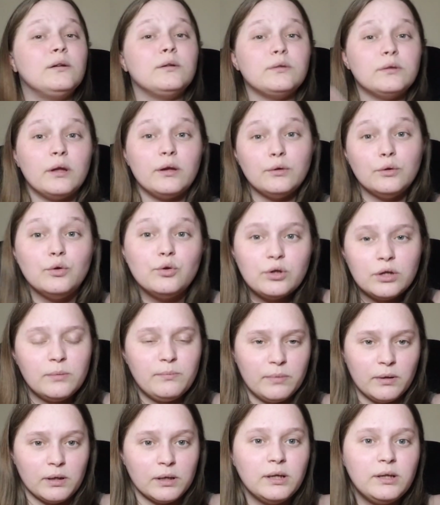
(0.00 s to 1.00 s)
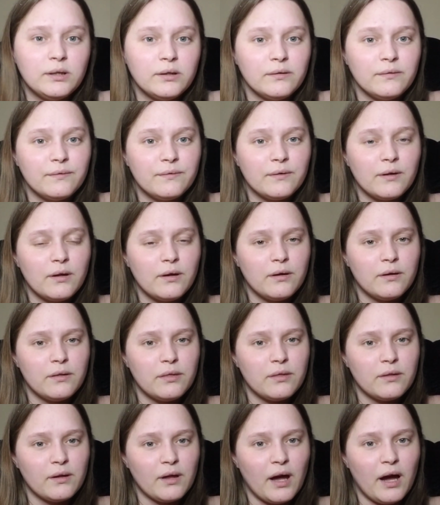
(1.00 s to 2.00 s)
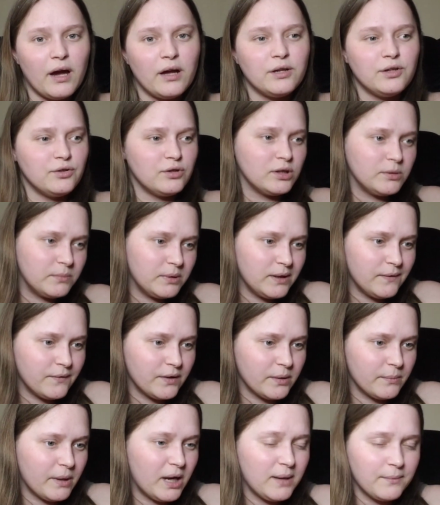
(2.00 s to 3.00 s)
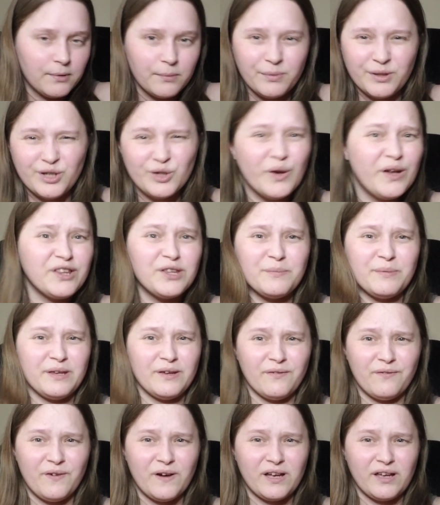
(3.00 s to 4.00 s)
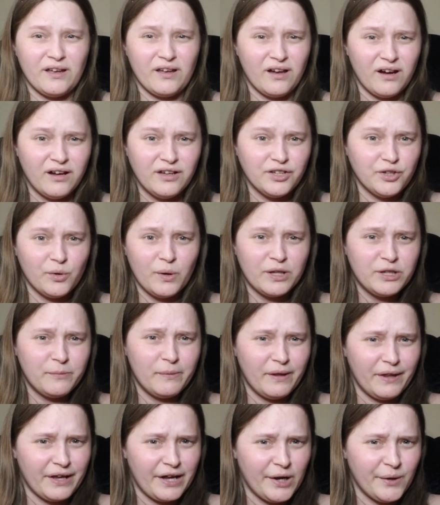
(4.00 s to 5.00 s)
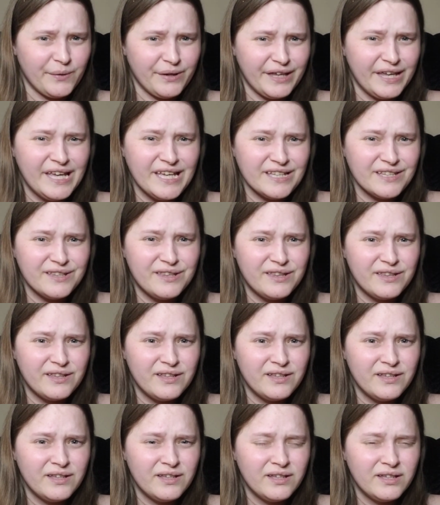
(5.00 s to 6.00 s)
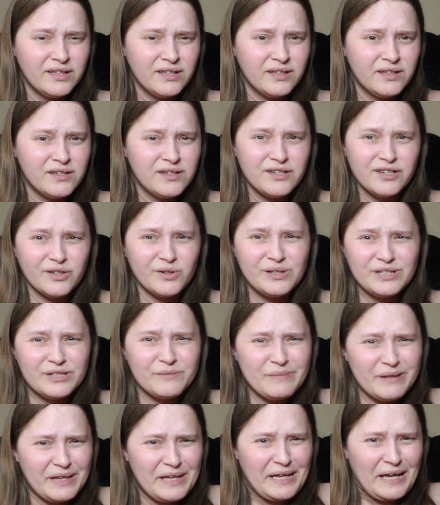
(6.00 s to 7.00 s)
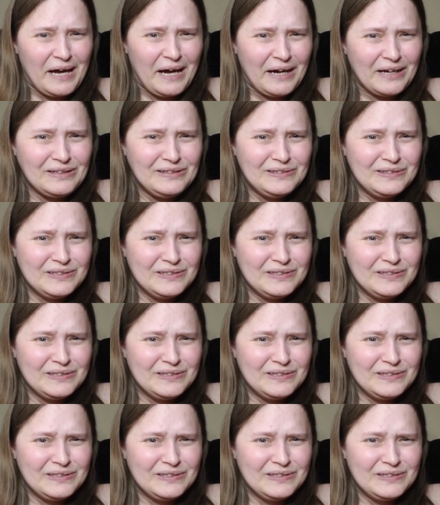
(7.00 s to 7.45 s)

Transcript: Now, you can believe in God. You can believe in the Bible, but you don't have to be a fucking cunt. You don't have to be like how he is. You don't have to be like God.